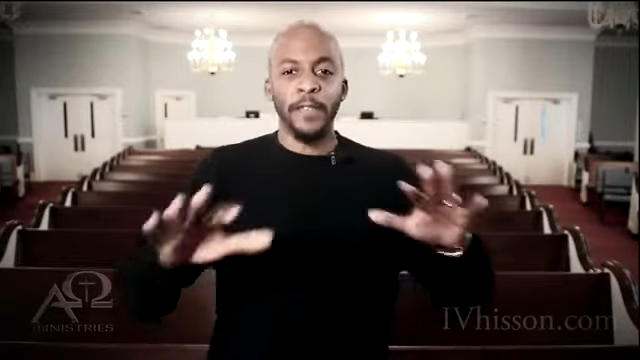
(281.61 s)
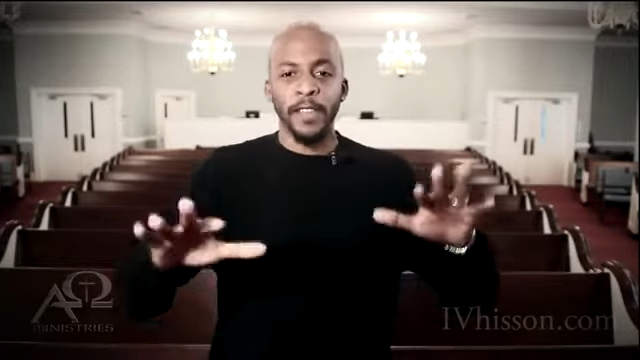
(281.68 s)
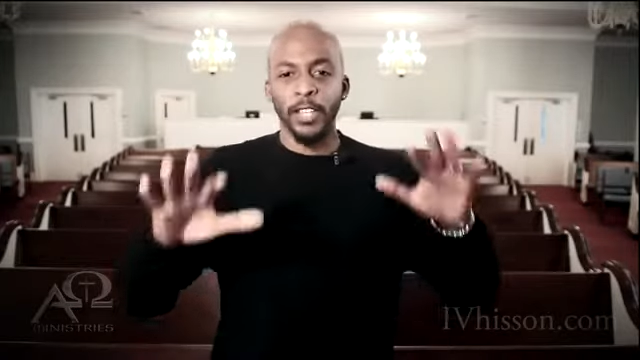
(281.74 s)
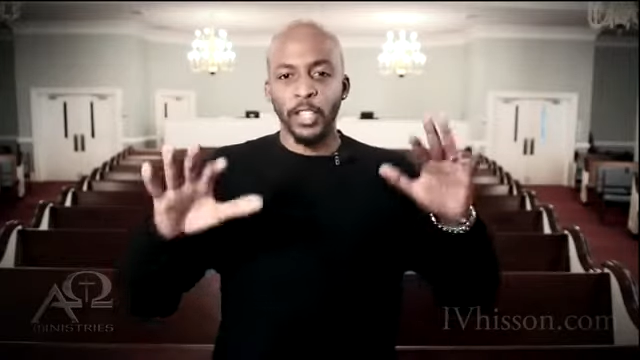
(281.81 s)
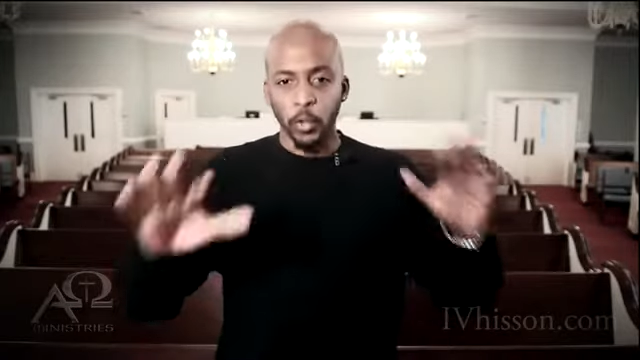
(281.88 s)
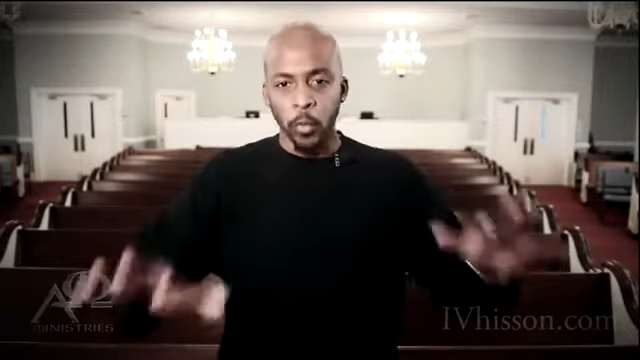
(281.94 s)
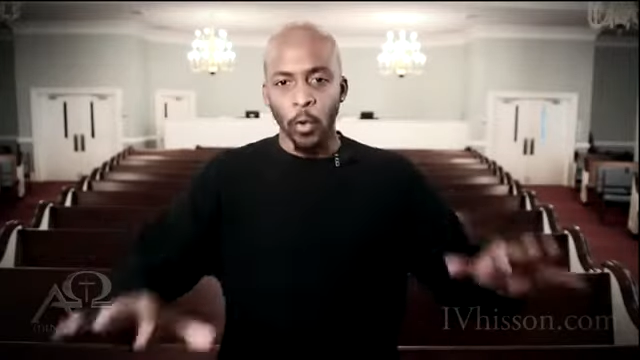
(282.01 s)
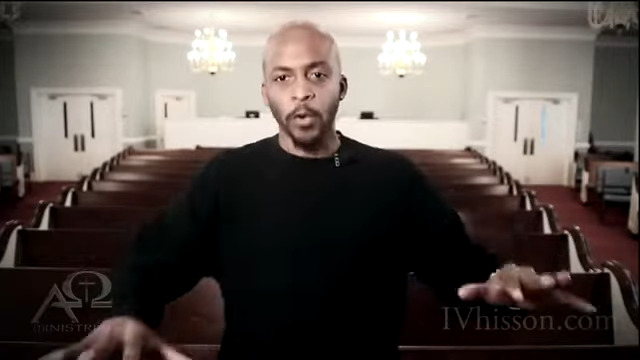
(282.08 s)

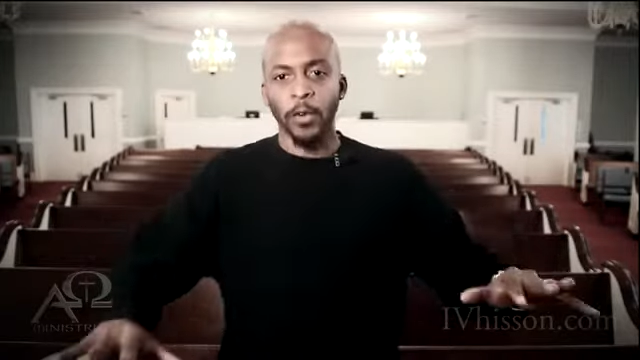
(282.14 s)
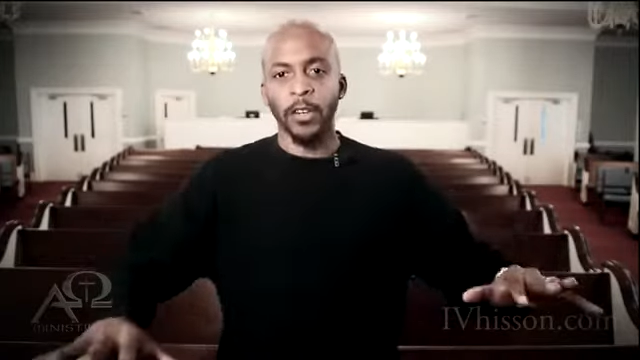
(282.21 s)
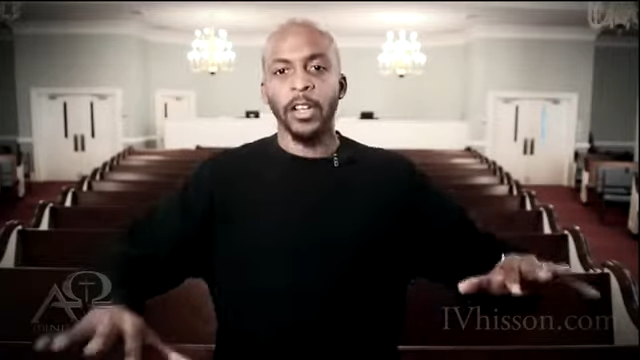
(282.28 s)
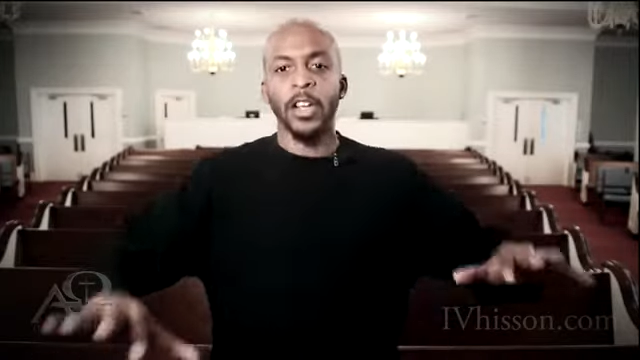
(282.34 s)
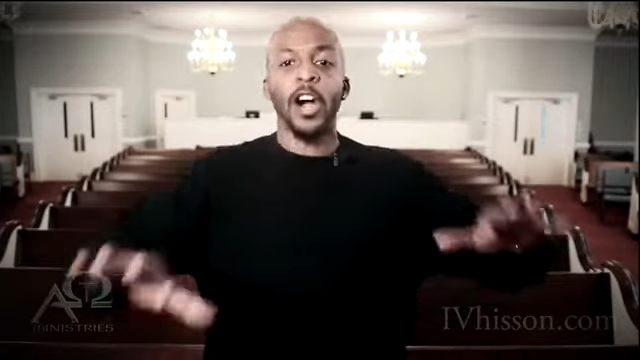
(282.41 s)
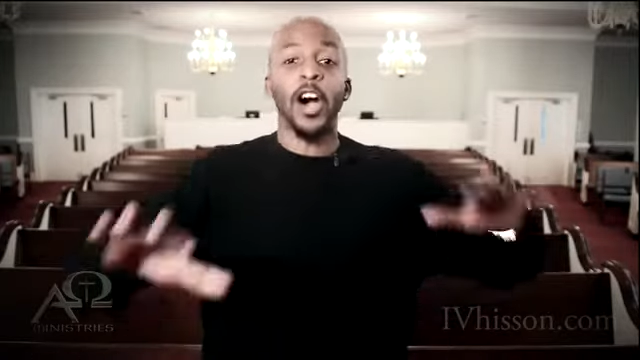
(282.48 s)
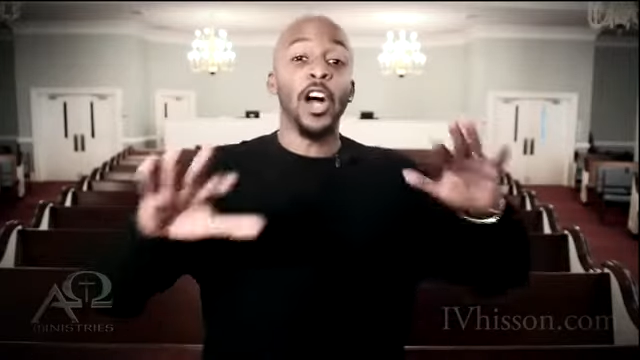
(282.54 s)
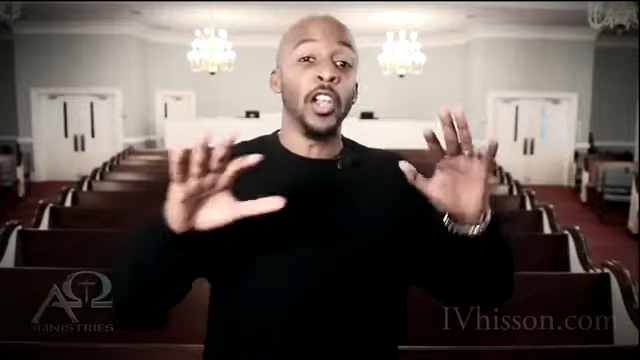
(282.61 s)
finished work
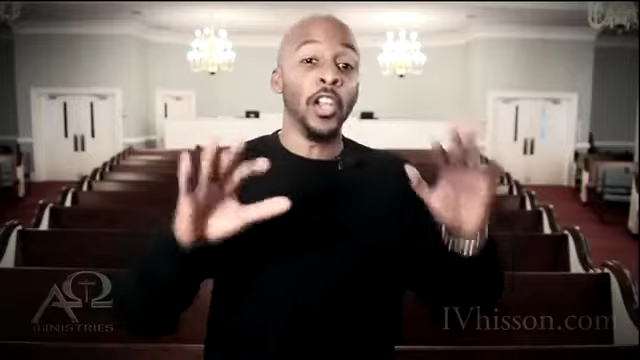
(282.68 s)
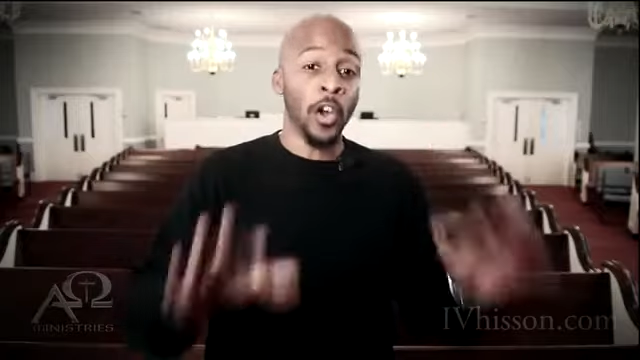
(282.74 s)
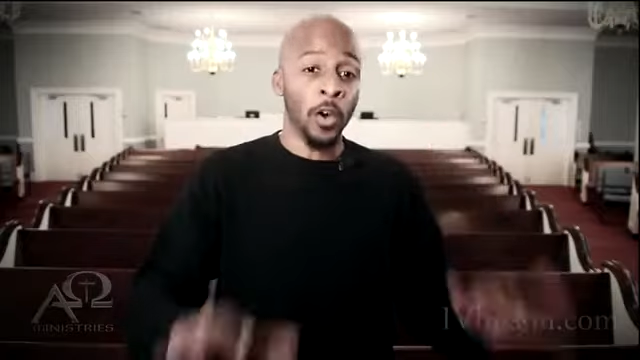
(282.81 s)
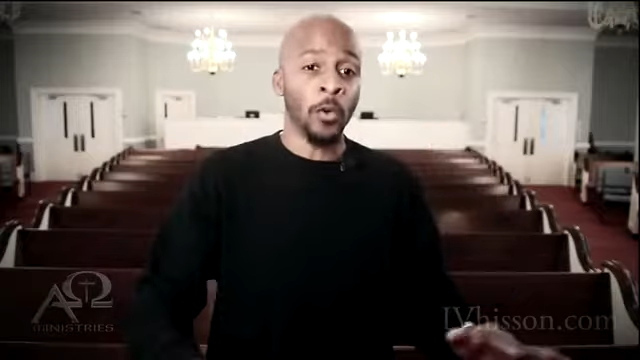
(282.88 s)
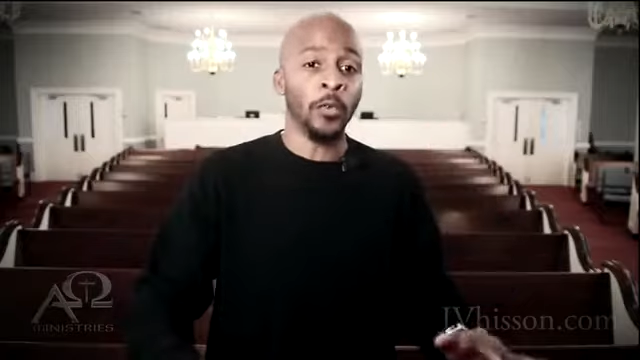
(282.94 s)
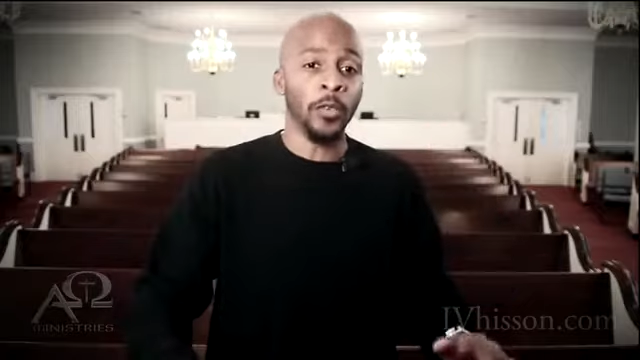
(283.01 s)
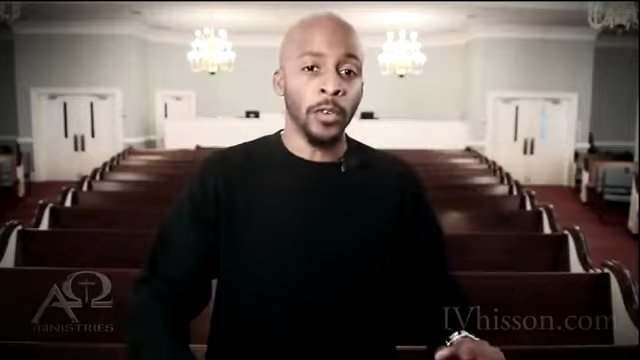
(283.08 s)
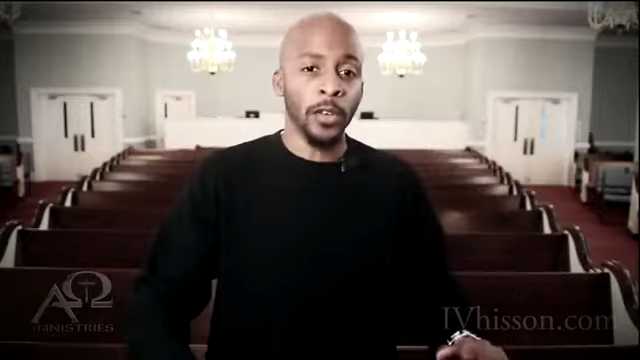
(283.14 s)
alone